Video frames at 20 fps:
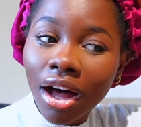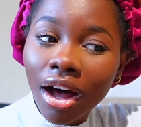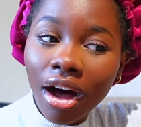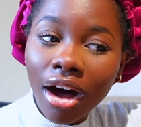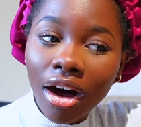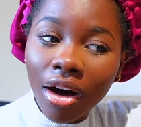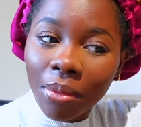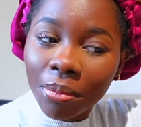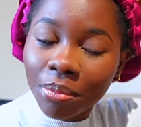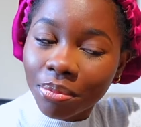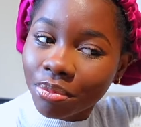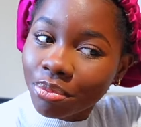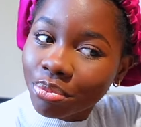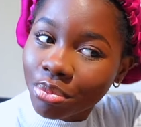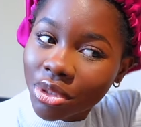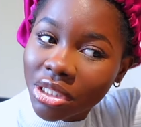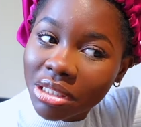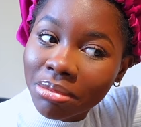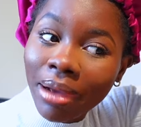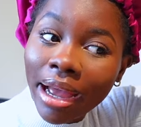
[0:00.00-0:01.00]
um,
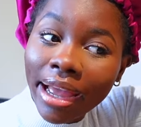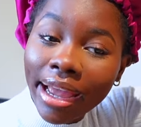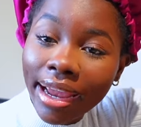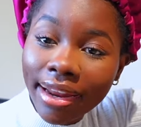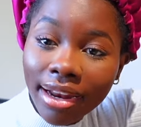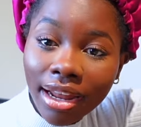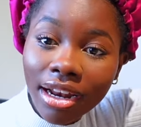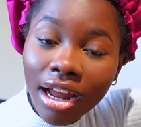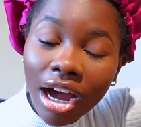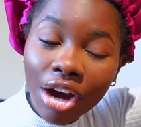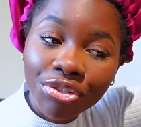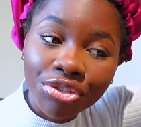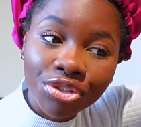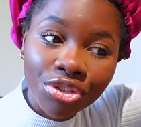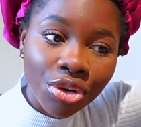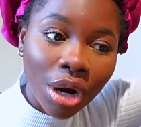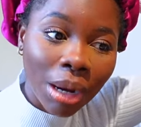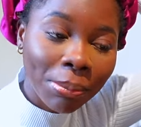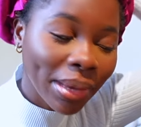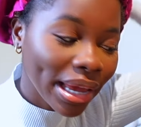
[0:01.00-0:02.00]
putting my hair in an
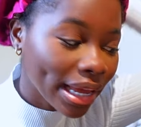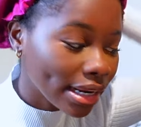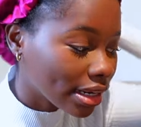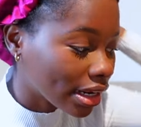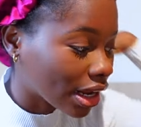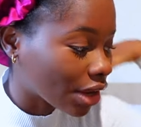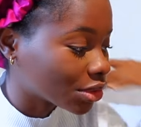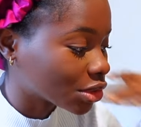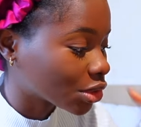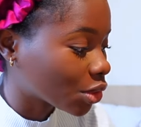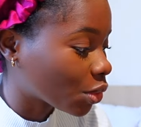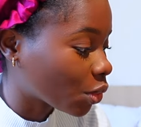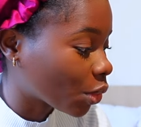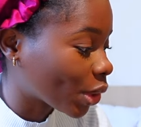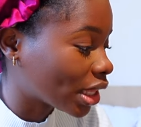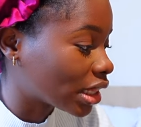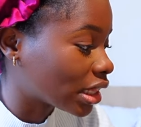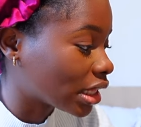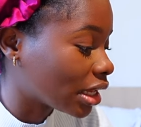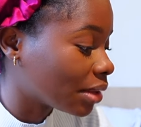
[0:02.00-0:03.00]
afro I'm heading out
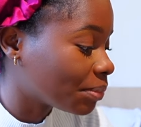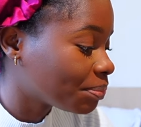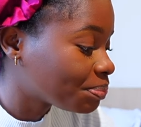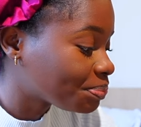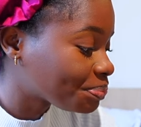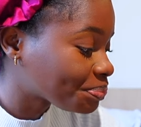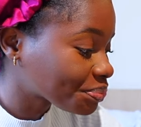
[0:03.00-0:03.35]
quickly